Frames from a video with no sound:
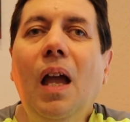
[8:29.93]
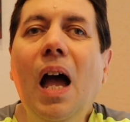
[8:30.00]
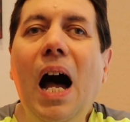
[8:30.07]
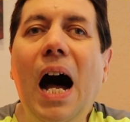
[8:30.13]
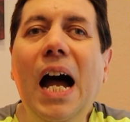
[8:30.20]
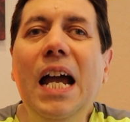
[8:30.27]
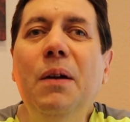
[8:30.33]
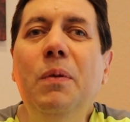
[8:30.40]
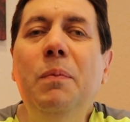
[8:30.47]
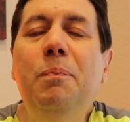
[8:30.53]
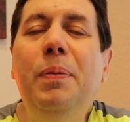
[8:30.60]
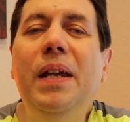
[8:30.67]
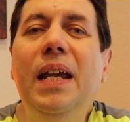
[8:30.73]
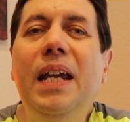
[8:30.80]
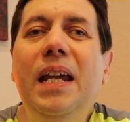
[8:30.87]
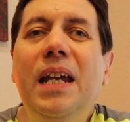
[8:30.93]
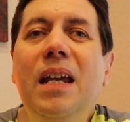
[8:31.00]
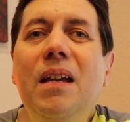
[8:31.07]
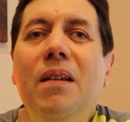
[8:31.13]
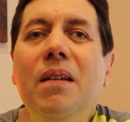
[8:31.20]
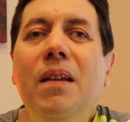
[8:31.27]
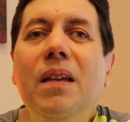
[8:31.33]
I would
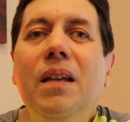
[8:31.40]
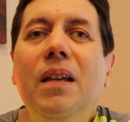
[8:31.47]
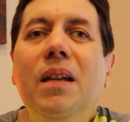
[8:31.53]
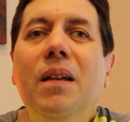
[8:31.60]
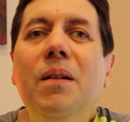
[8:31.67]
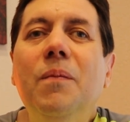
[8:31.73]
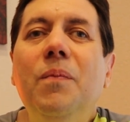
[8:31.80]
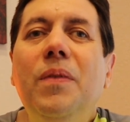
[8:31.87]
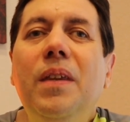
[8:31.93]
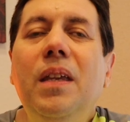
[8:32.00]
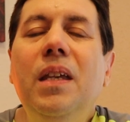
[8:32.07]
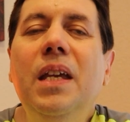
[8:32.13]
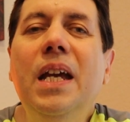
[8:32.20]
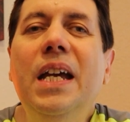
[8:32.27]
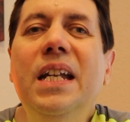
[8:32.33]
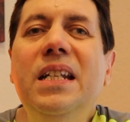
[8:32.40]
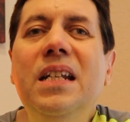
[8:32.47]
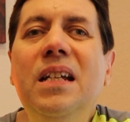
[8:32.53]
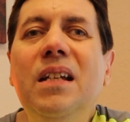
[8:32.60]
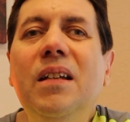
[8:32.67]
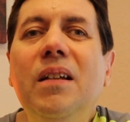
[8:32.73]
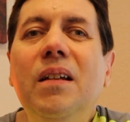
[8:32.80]
be
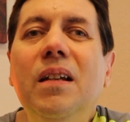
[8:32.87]
in